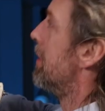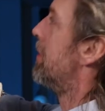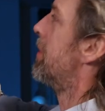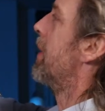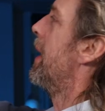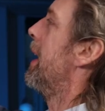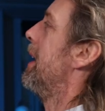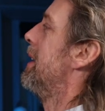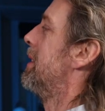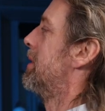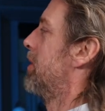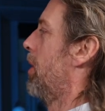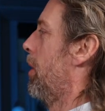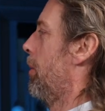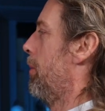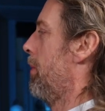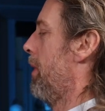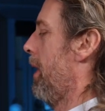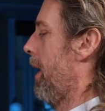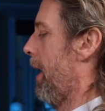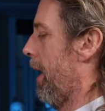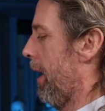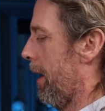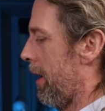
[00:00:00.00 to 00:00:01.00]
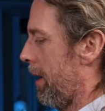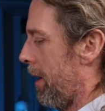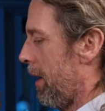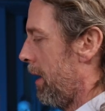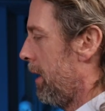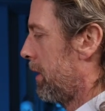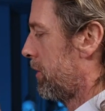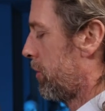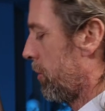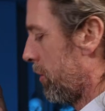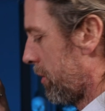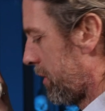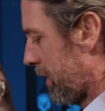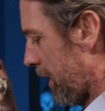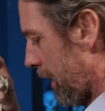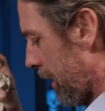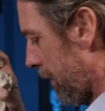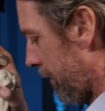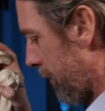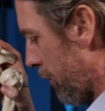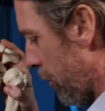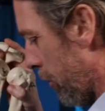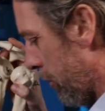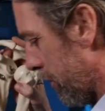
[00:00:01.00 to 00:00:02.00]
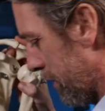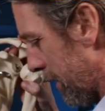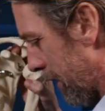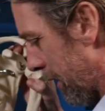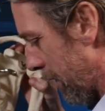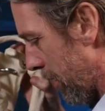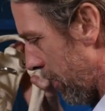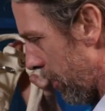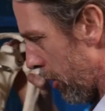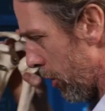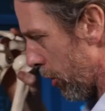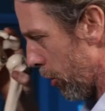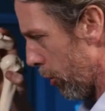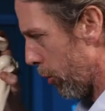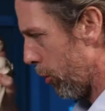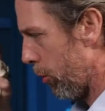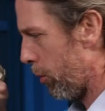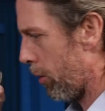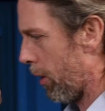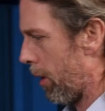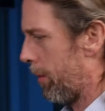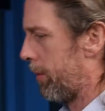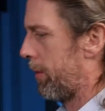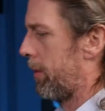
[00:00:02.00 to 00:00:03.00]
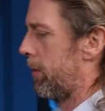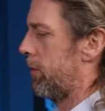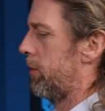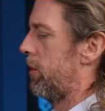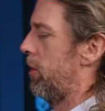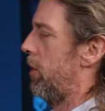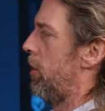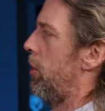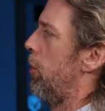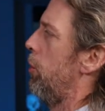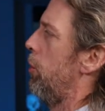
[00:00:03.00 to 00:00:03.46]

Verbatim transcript: the face up there. So instead of using you, I'm going to